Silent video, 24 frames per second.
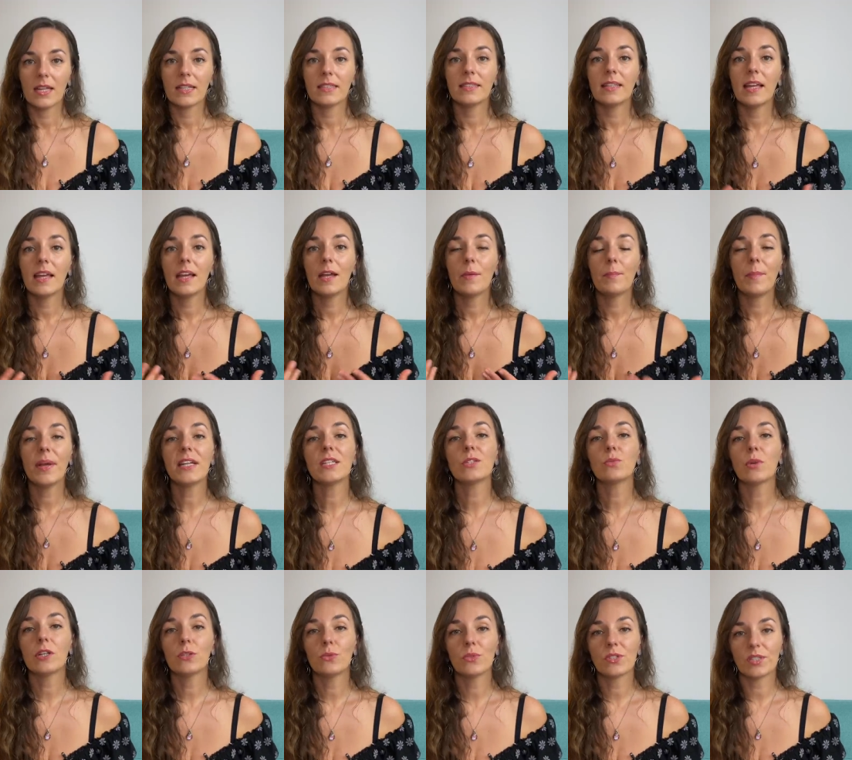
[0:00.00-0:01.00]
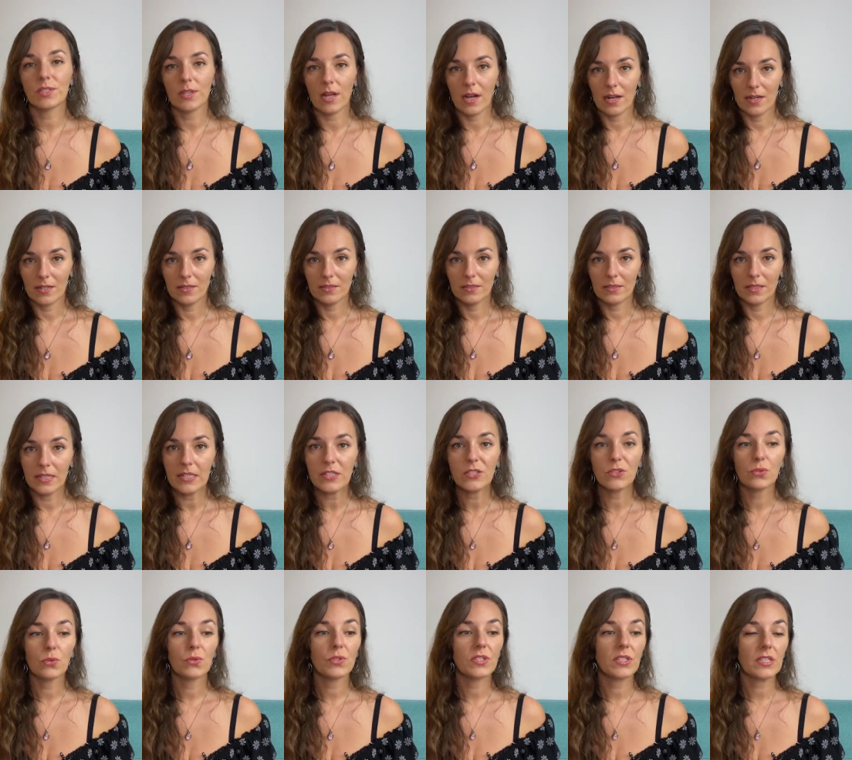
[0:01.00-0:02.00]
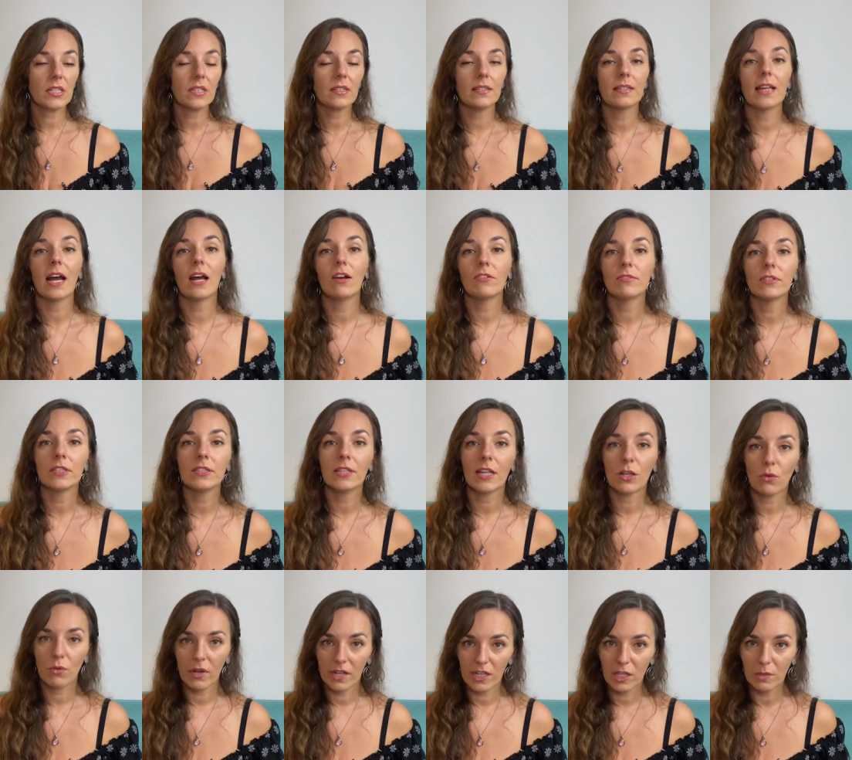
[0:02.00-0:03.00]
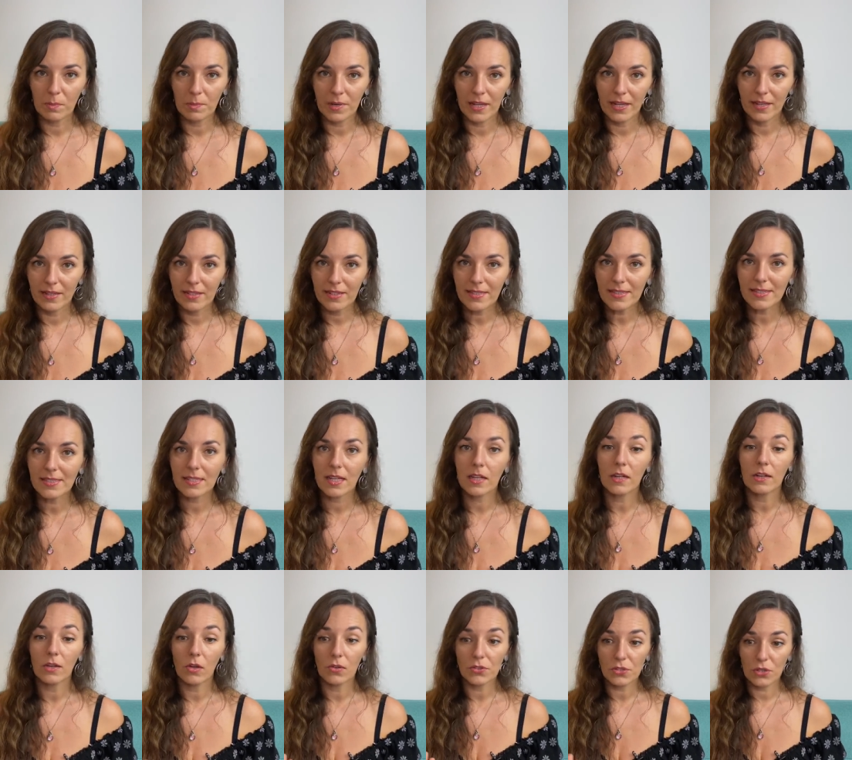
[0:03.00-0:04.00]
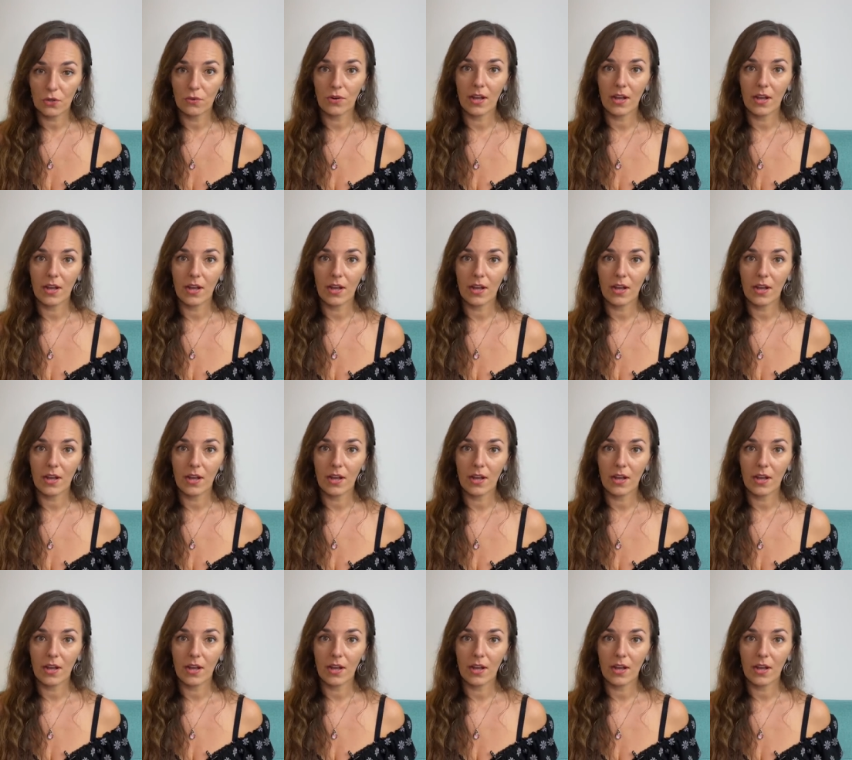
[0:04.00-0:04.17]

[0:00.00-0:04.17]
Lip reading: The best way to start is to sit down in a quiet place, close your